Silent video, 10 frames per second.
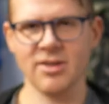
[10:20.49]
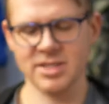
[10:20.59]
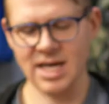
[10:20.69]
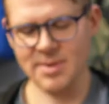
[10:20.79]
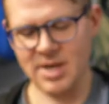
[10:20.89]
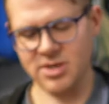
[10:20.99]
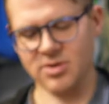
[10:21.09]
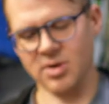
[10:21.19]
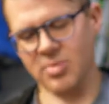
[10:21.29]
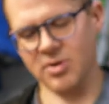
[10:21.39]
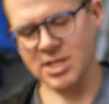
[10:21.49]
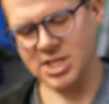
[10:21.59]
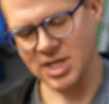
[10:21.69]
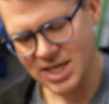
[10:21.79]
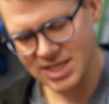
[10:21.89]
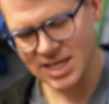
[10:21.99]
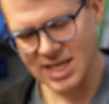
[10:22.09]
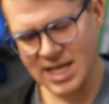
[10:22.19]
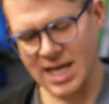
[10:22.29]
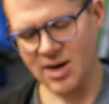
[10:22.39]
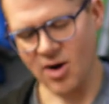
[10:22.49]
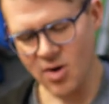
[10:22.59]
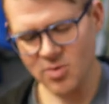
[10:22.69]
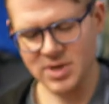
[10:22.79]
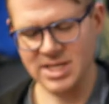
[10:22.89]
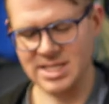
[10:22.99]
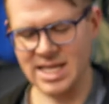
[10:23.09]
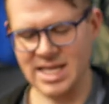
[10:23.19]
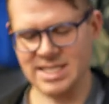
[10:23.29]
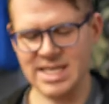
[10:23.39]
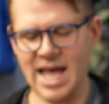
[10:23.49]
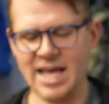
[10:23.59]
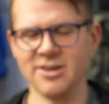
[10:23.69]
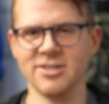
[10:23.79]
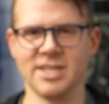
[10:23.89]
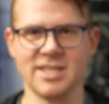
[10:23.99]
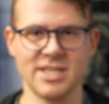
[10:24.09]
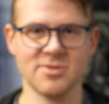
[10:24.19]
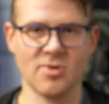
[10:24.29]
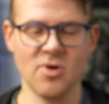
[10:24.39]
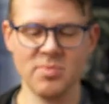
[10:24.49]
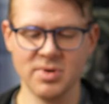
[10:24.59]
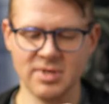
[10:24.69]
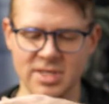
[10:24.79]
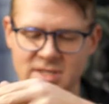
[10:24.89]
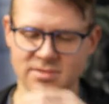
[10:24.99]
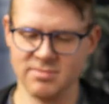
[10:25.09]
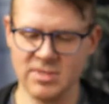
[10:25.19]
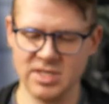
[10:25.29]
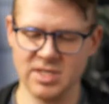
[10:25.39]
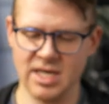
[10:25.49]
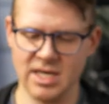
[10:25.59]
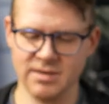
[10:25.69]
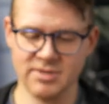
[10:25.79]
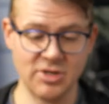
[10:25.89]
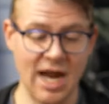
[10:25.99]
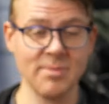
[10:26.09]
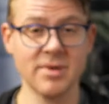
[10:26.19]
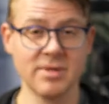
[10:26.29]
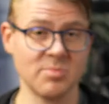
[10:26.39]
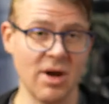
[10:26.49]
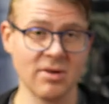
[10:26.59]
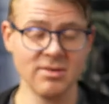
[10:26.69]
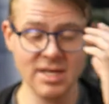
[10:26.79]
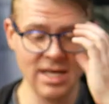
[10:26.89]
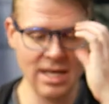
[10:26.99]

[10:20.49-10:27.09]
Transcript: all the time and you go to pull this shut, it always gets tangled in this rope, this this uh, strap, this buckle.